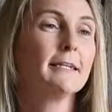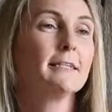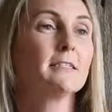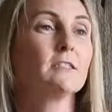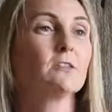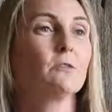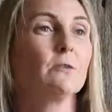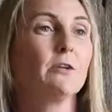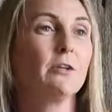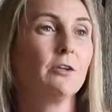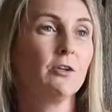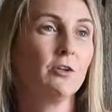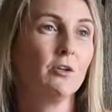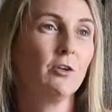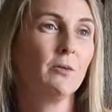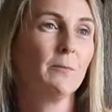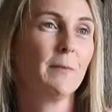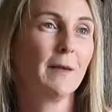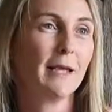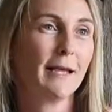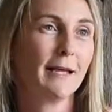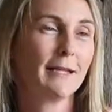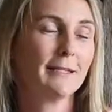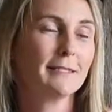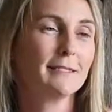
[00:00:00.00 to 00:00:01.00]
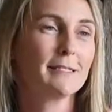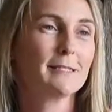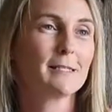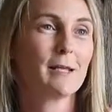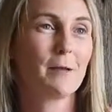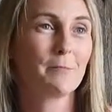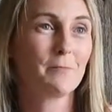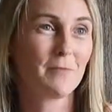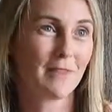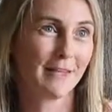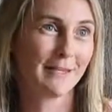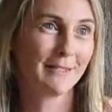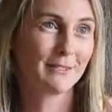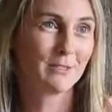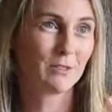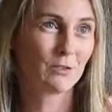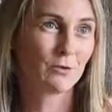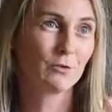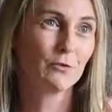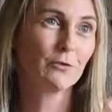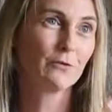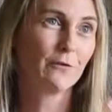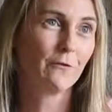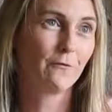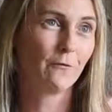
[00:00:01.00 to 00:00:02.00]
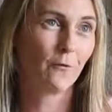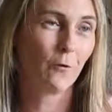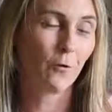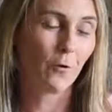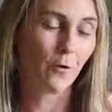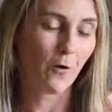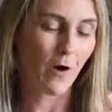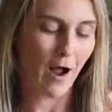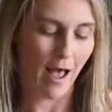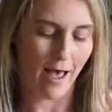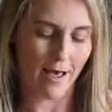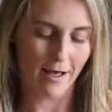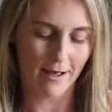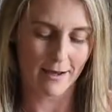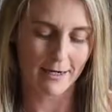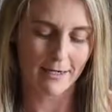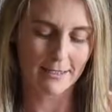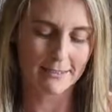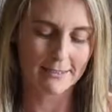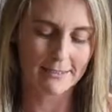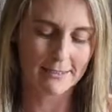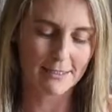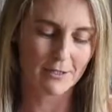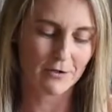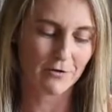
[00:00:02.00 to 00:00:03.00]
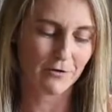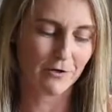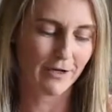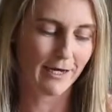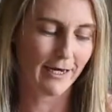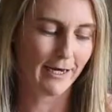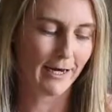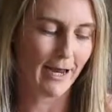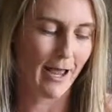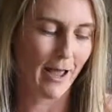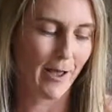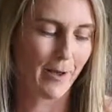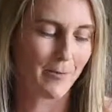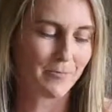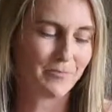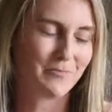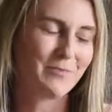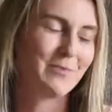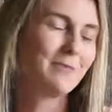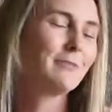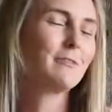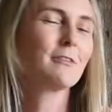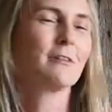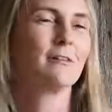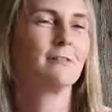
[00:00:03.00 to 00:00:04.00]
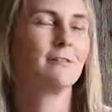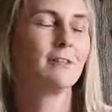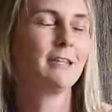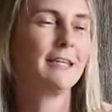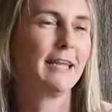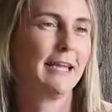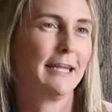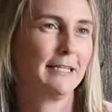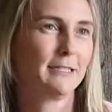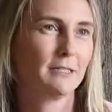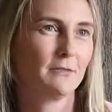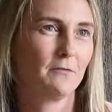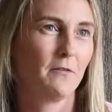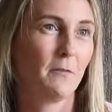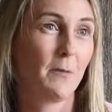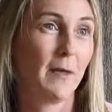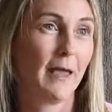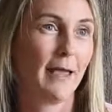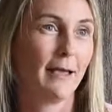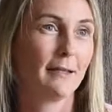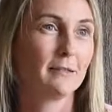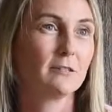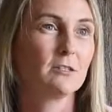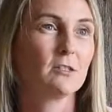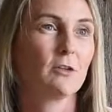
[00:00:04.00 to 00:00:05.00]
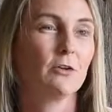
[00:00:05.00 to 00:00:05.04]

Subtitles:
So in a new pet, some things to look for are considering the needs of the pet.